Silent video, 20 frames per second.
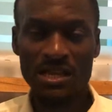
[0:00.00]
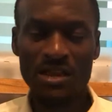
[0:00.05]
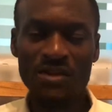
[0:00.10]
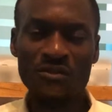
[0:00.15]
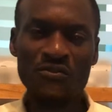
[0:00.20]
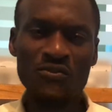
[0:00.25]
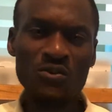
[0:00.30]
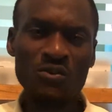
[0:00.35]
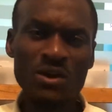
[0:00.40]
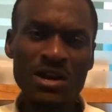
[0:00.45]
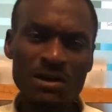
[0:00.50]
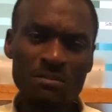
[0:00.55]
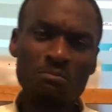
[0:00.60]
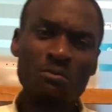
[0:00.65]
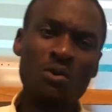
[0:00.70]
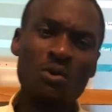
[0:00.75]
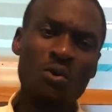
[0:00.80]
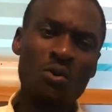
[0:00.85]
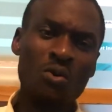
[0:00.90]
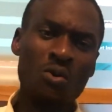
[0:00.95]
If you want
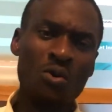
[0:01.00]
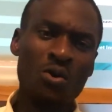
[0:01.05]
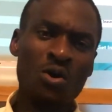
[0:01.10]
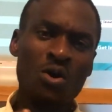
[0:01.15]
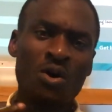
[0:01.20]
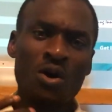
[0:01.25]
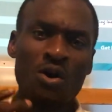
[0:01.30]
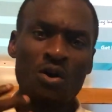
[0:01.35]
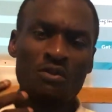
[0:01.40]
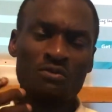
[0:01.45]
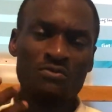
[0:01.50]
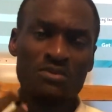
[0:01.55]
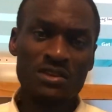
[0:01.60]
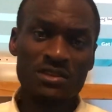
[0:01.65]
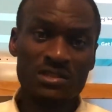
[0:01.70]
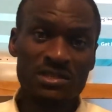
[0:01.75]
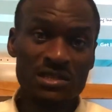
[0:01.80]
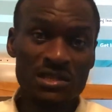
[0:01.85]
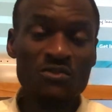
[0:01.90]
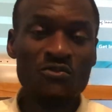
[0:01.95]
more of
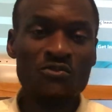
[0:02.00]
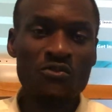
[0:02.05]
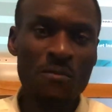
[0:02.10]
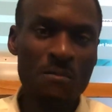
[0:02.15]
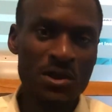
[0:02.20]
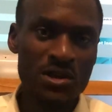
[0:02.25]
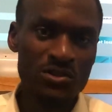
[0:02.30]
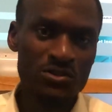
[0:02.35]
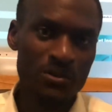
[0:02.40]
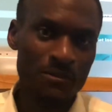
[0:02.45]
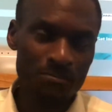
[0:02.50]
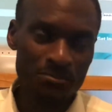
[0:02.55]
this information,